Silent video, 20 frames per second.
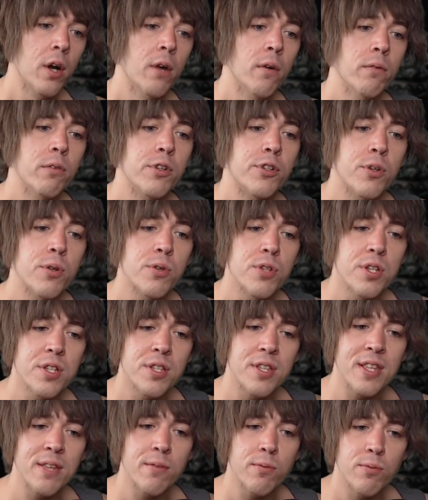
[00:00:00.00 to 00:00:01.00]

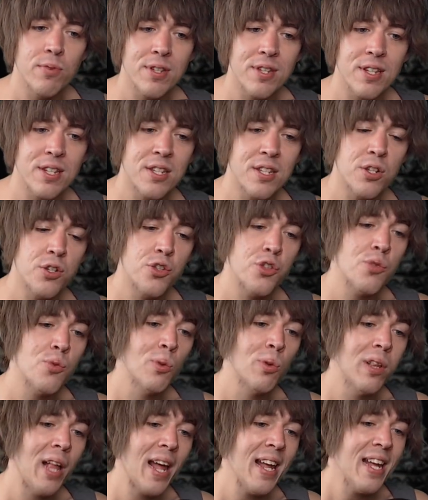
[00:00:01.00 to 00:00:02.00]
Reduces the resistance
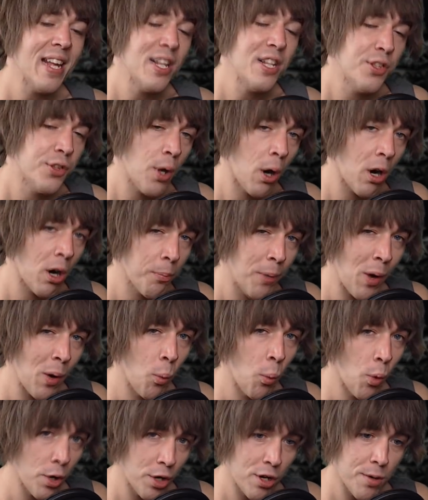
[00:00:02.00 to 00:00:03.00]
to light and dark by
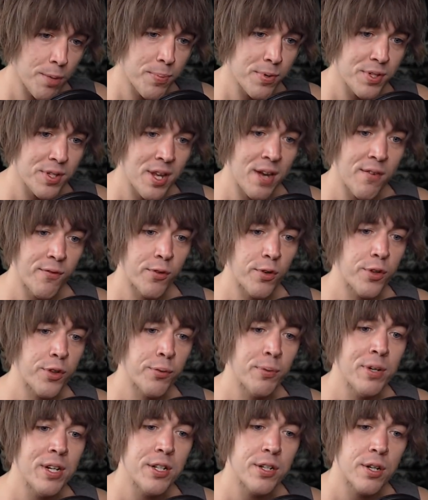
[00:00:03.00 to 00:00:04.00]
100% for
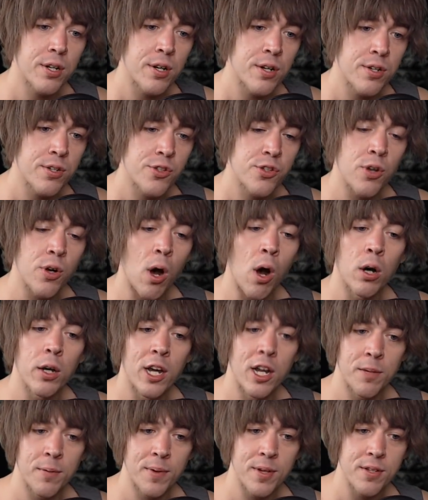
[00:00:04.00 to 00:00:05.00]
3 turns to all
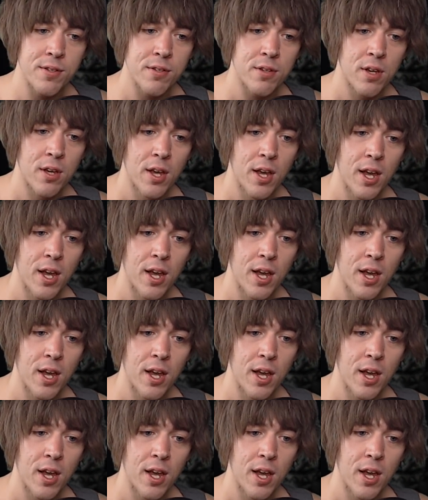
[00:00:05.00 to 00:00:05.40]
enemies.